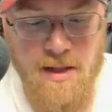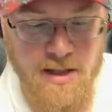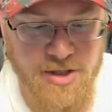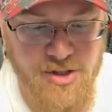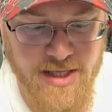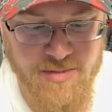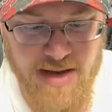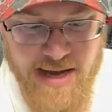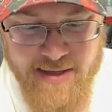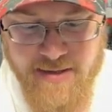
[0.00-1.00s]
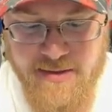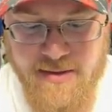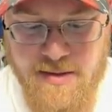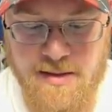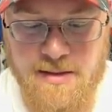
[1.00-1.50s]
Here's your next pack.
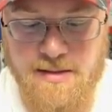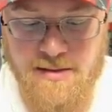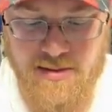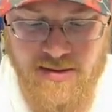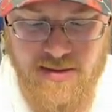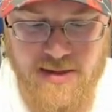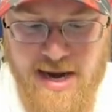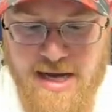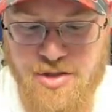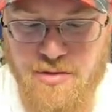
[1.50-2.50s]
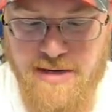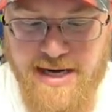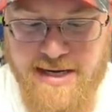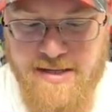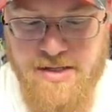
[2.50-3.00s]
Astral
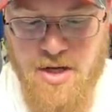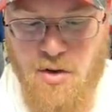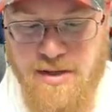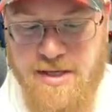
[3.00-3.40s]
Radiance going